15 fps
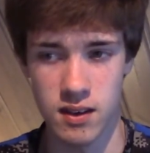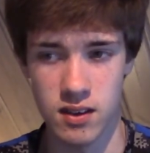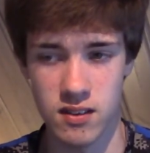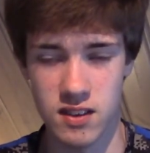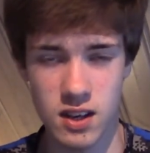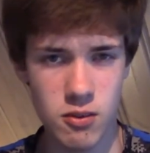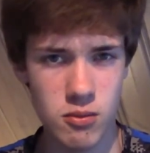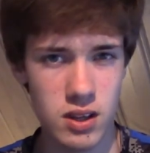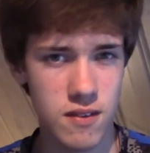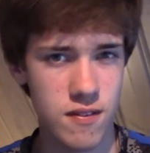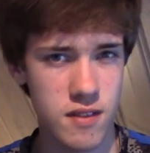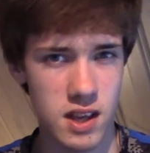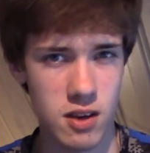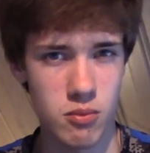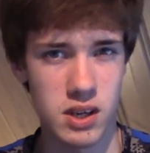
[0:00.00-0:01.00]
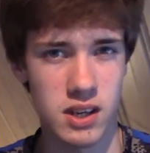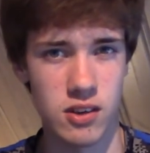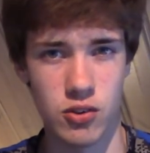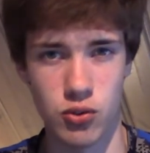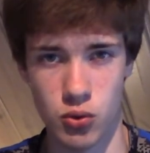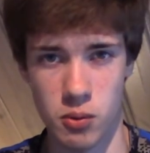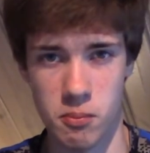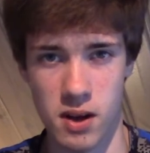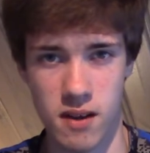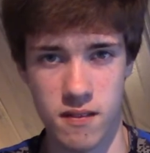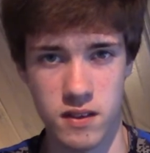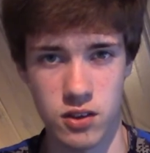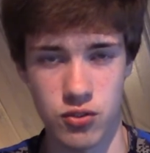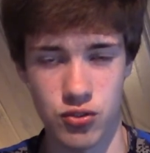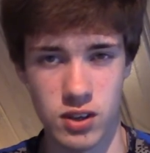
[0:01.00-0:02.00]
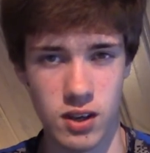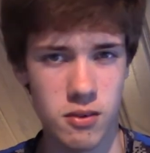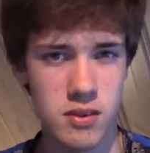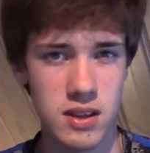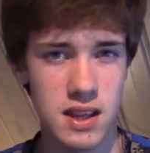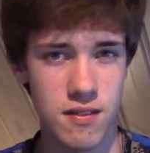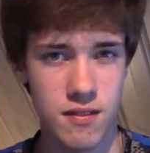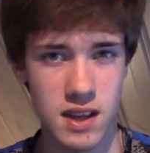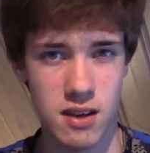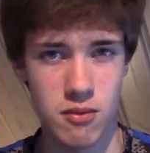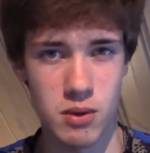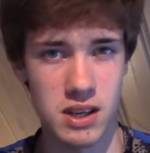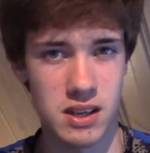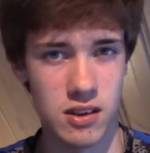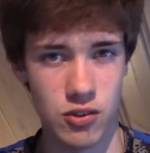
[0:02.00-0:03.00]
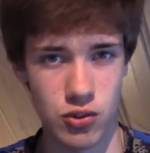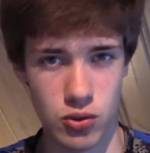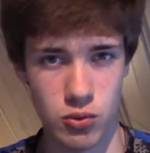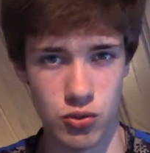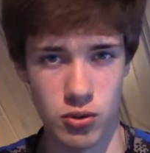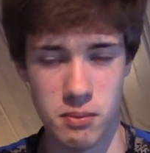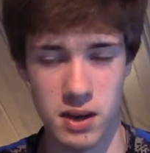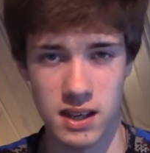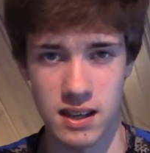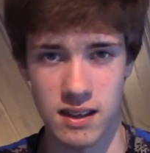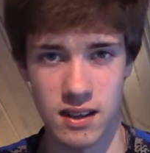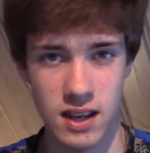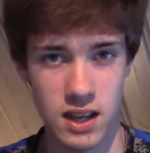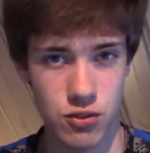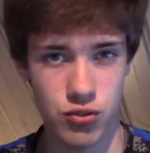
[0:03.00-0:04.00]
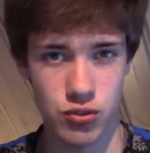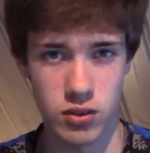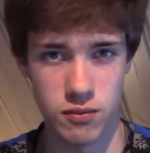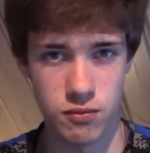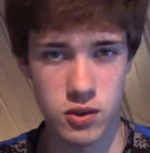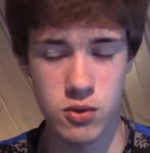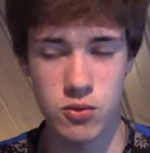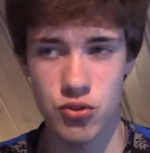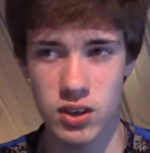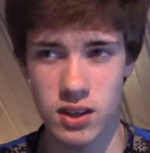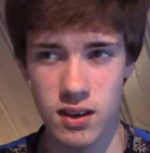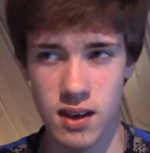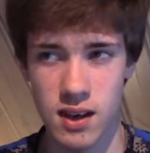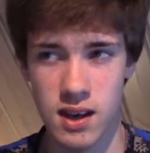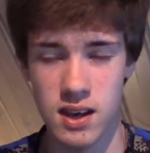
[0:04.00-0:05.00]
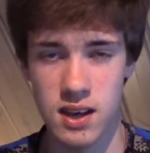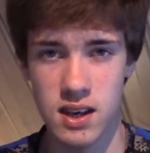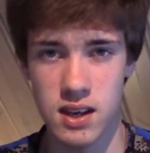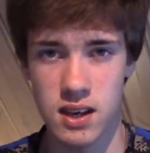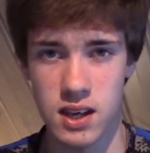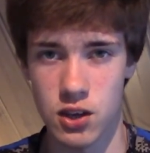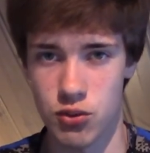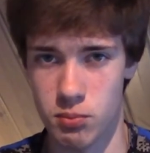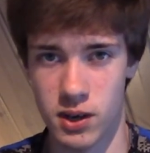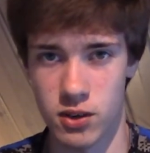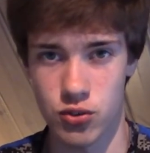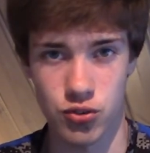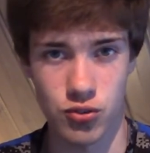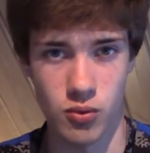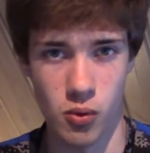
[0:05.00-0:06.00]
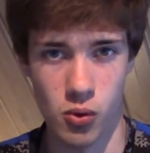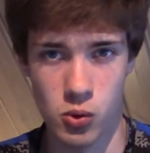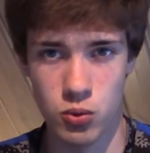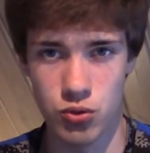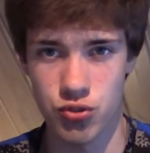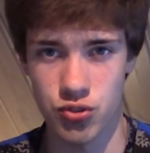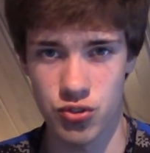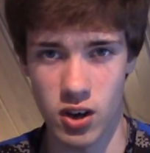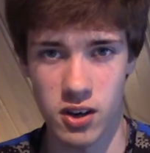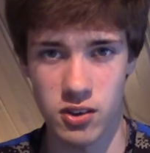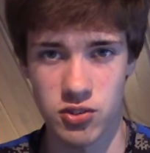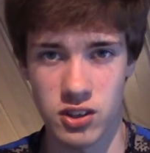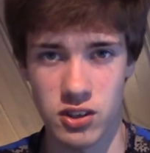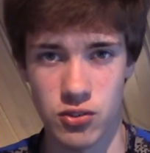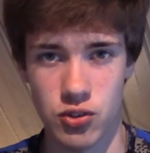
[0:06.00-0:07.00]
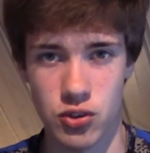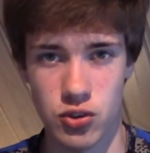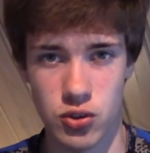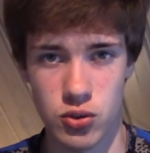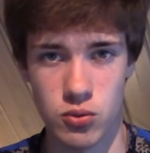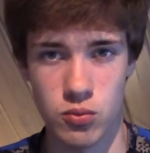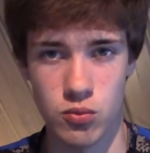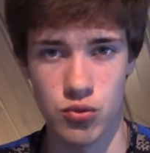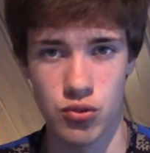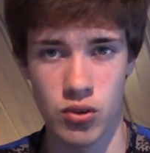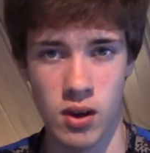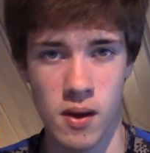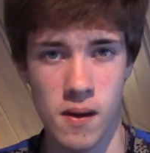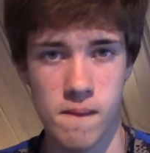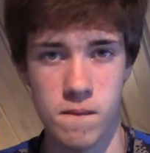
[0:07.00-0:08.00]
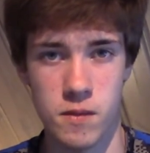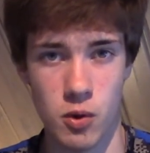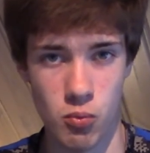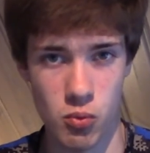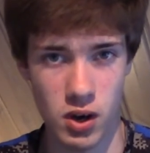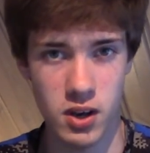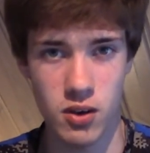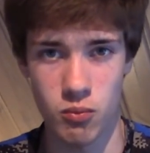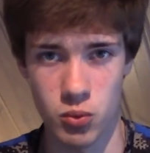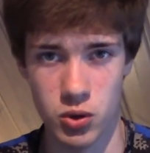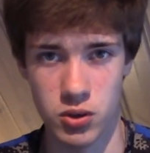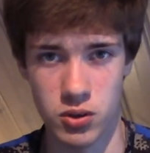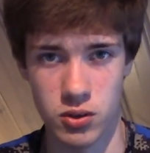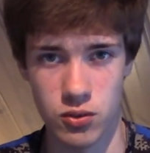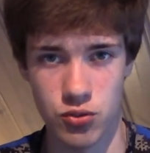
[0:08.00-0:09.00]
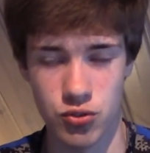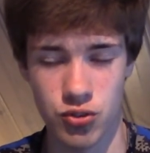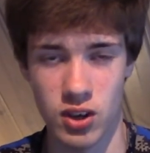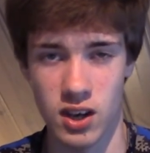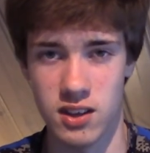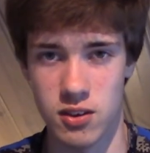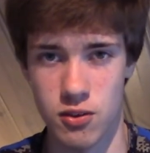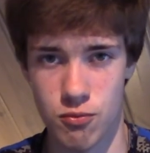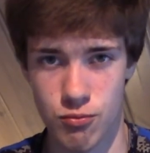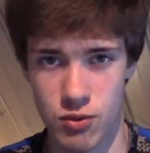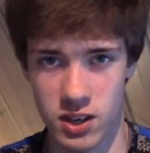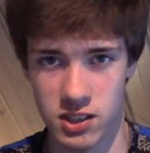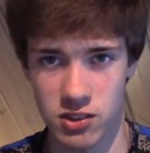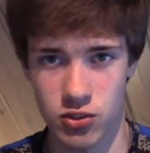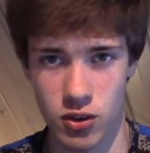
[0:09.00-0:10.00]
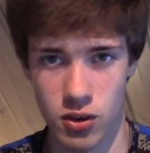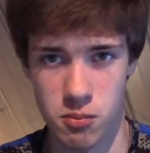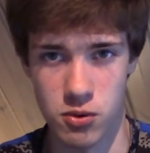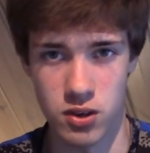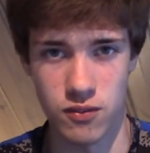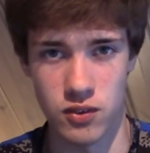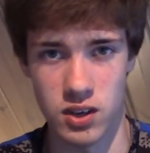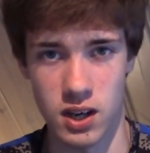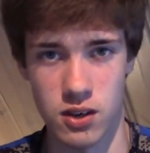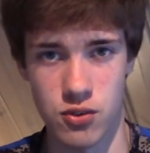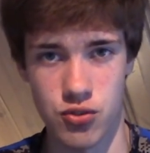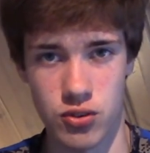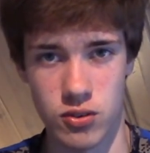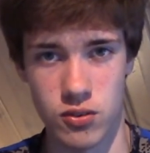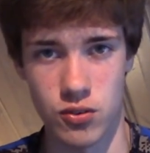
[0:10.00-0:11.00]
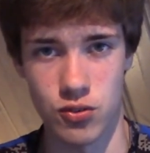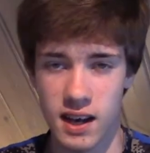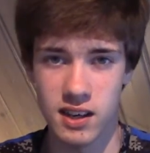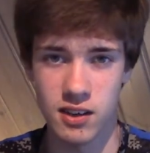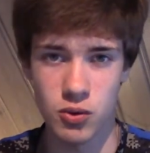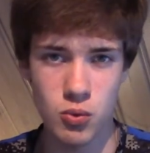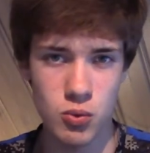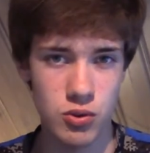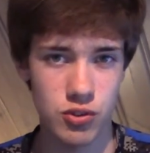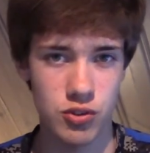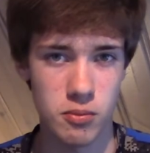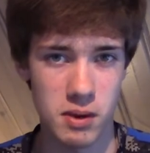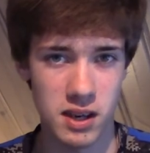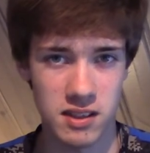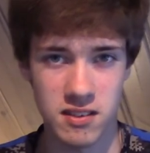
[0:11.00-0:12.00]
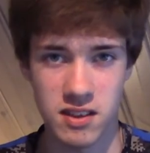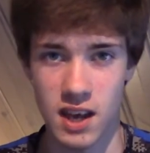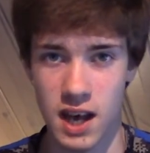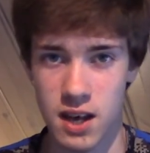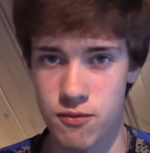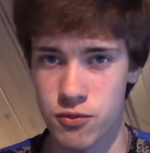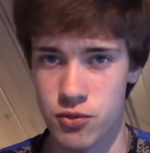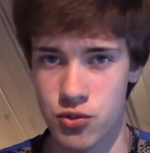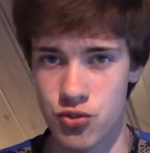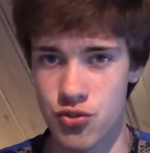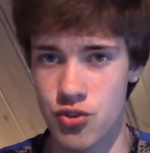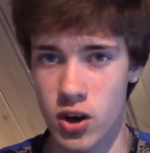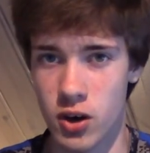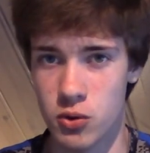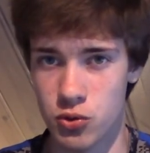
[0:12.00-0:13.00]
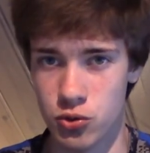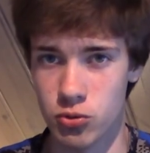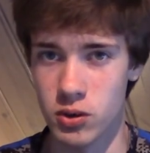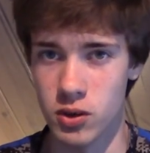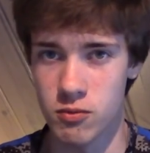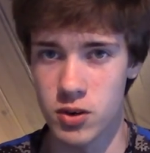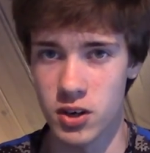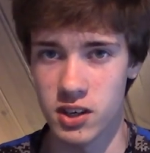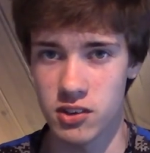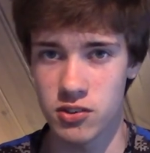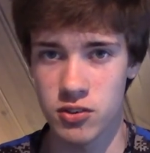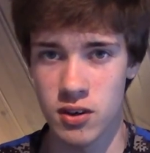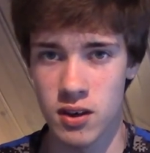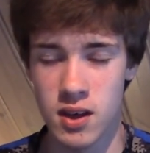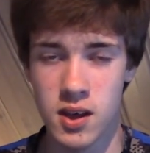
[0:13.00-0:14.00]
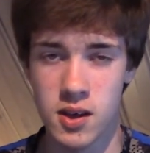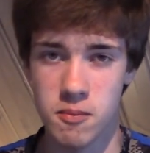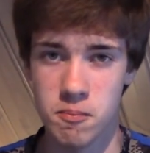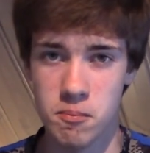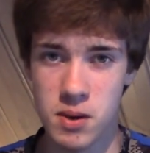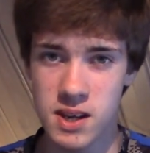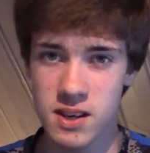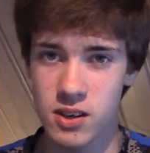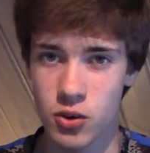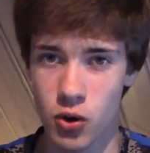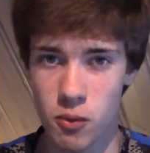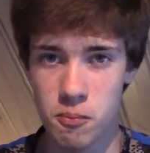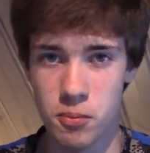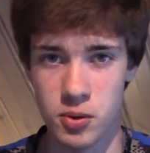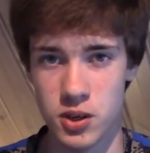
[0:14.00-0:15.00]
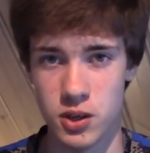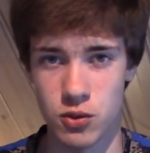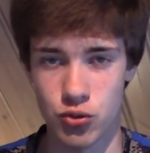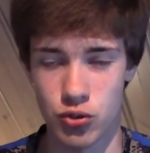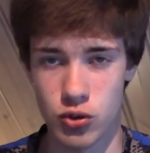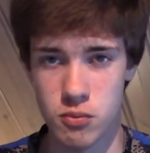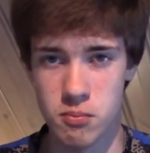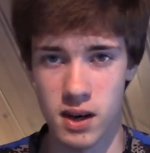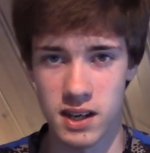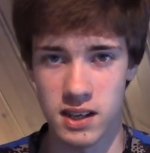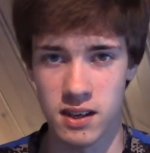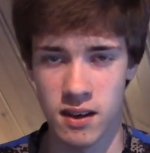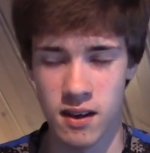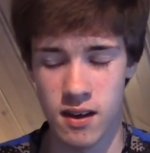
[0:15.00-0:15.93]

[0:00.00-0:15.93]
The only thing we can do about this, the only thing we can do to make it less confusing is by just all starting to use the right words and the right abbreviations. And in order to make the average Joe do it right, big companies who make,